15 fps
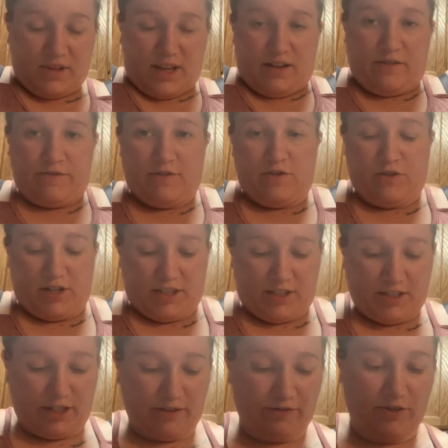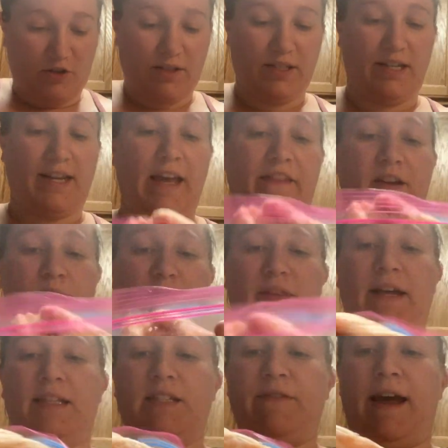And of course, they're frozen together, but that's